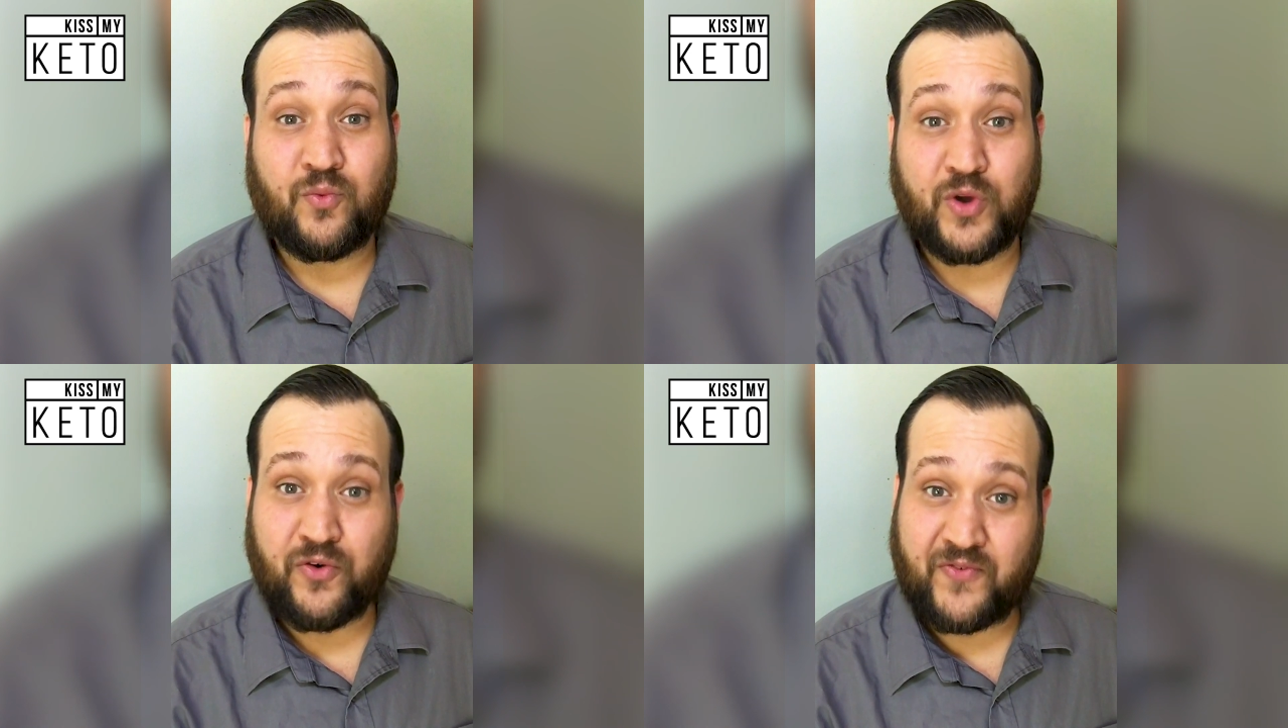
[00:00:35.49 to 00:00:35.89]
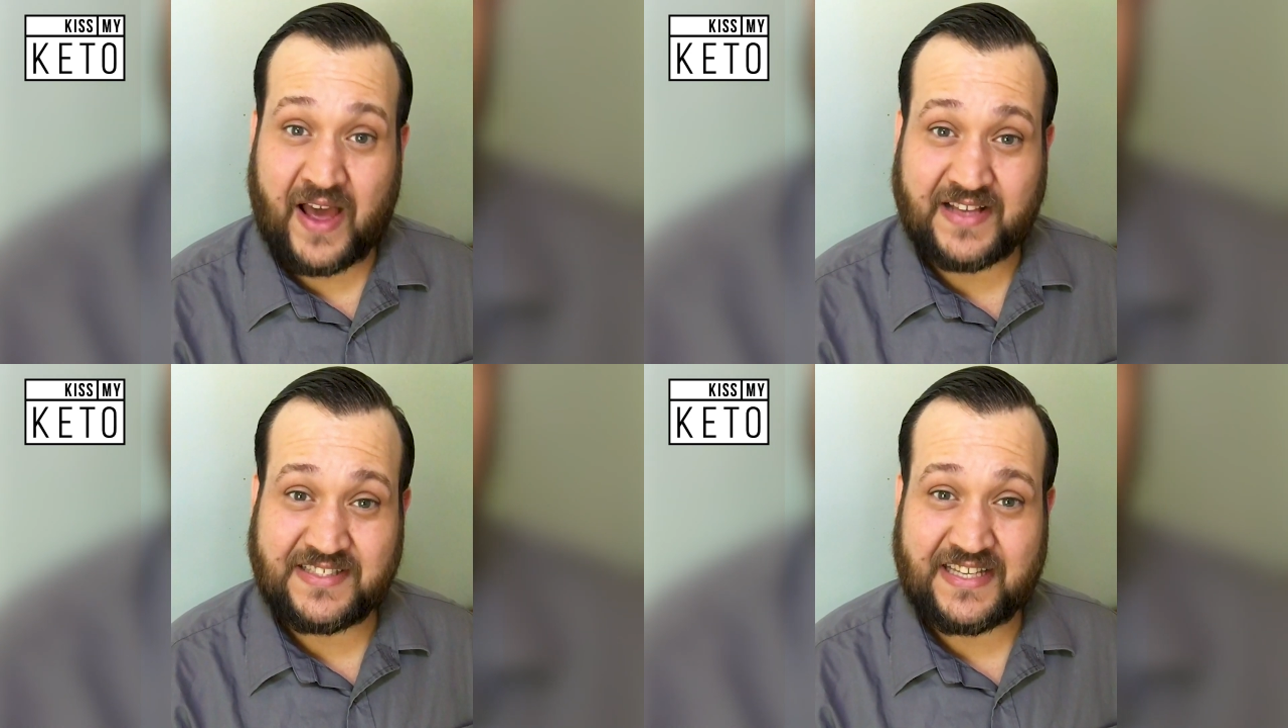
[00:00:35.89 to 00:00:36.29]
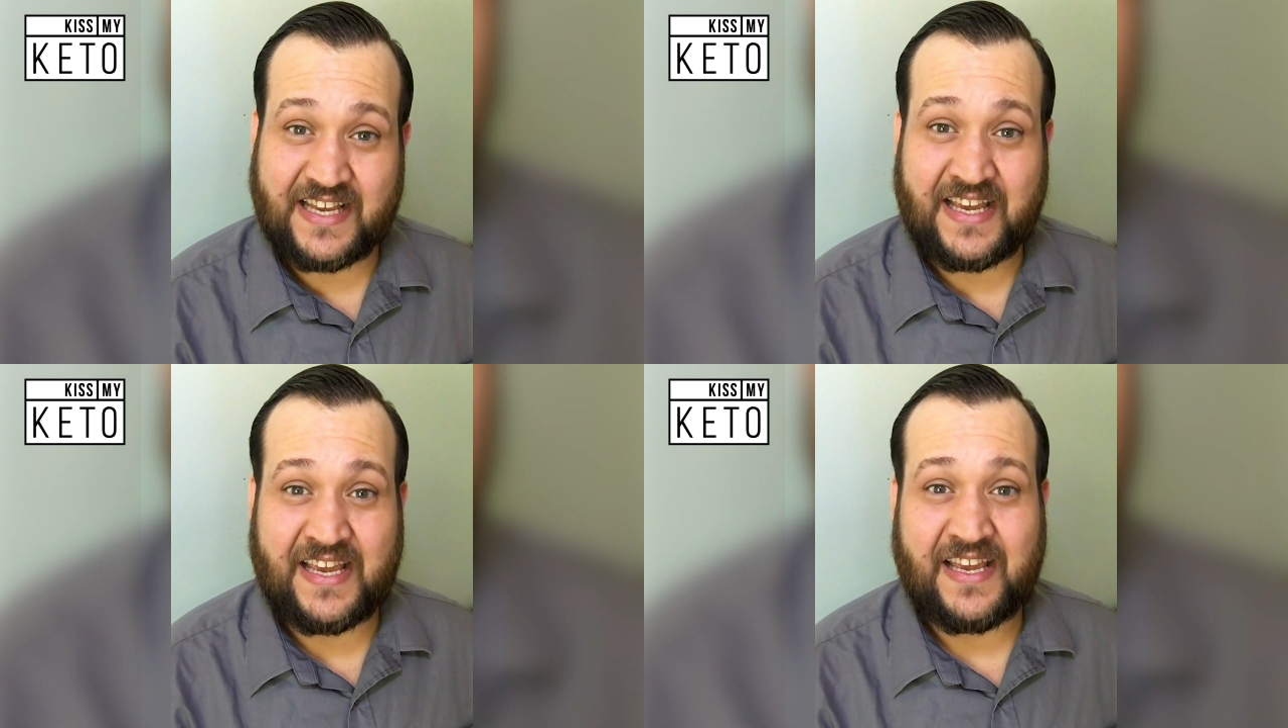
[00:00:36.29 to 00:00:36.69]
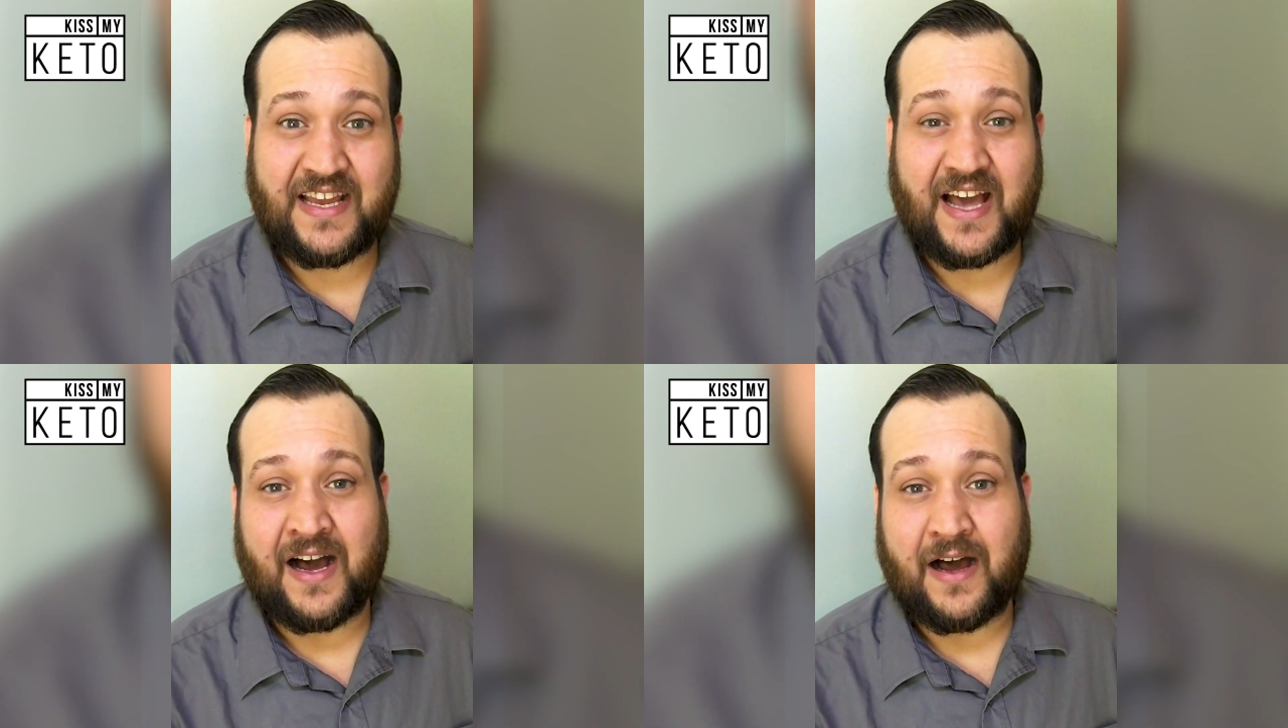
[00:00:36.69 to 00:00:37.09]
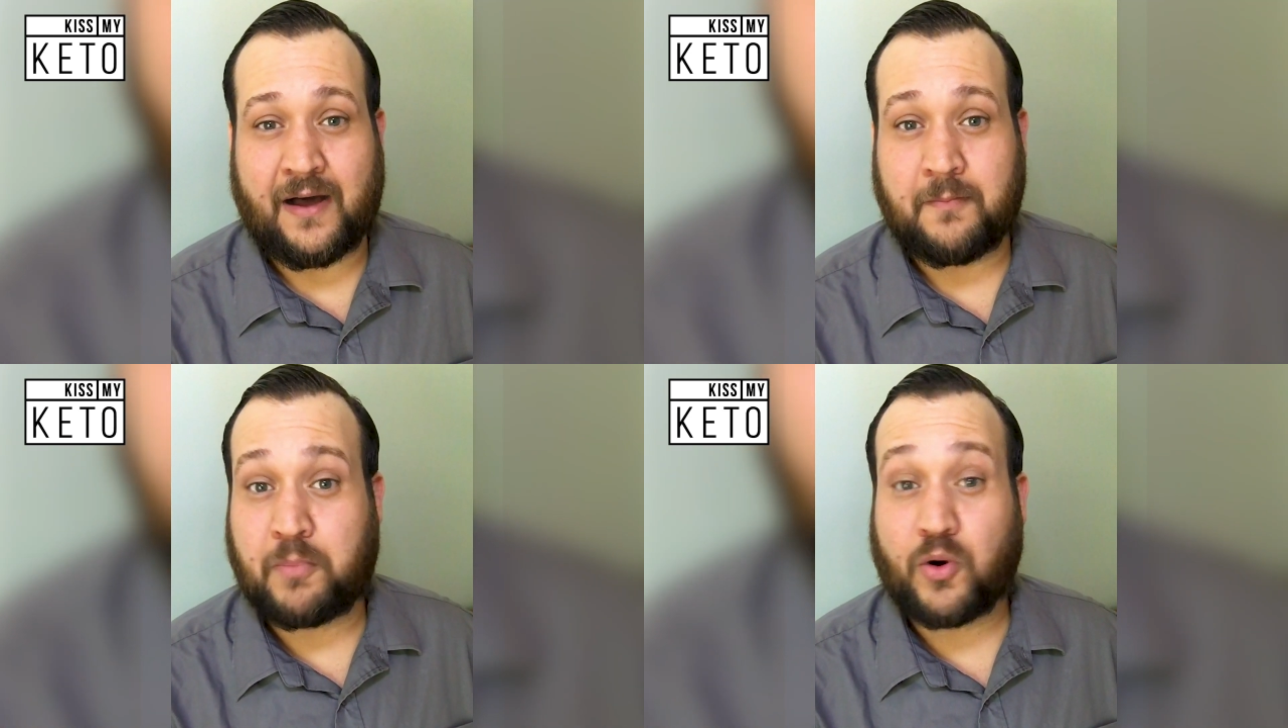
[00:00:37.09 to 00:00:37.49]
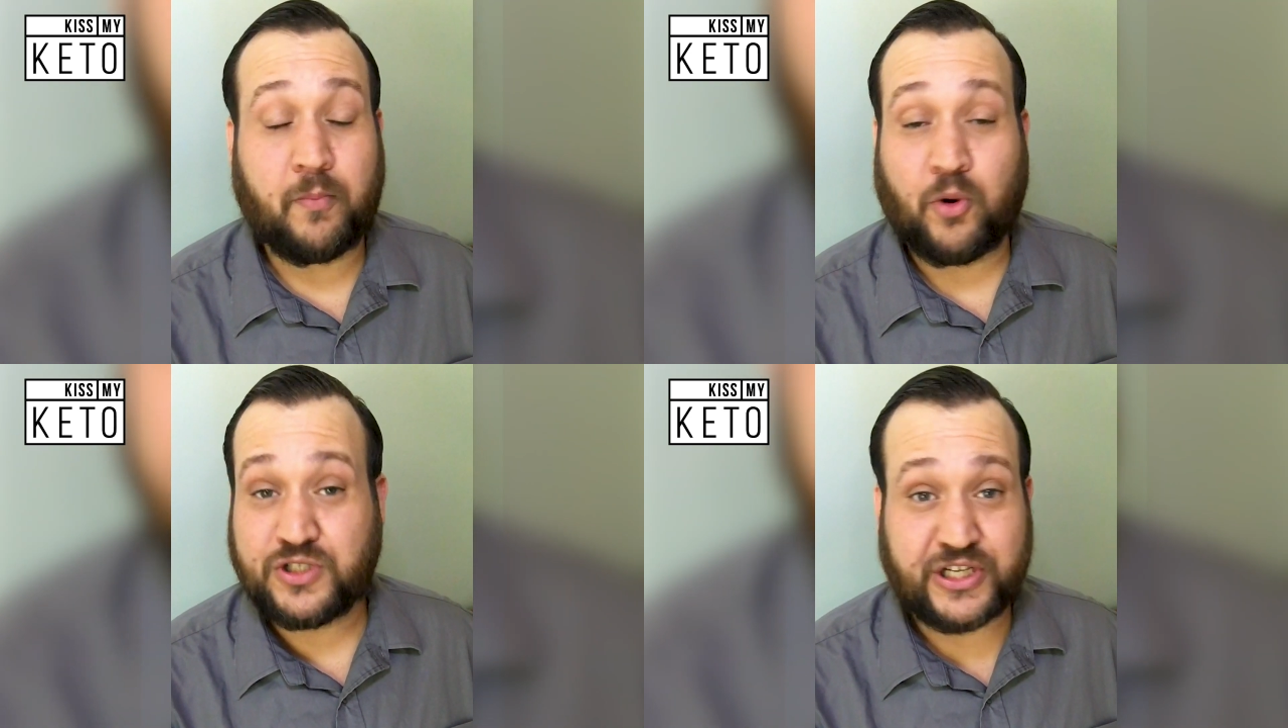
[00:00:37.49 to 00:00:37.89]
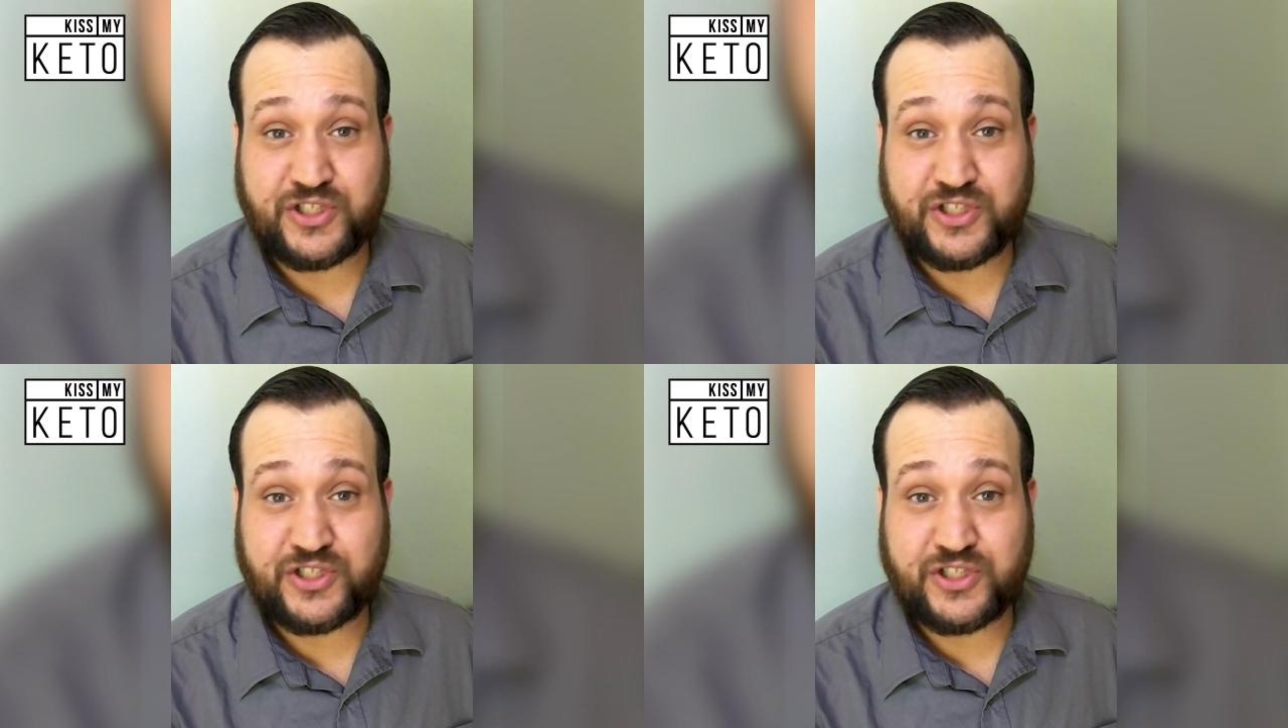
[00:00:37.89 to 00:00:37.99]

real fasting, portion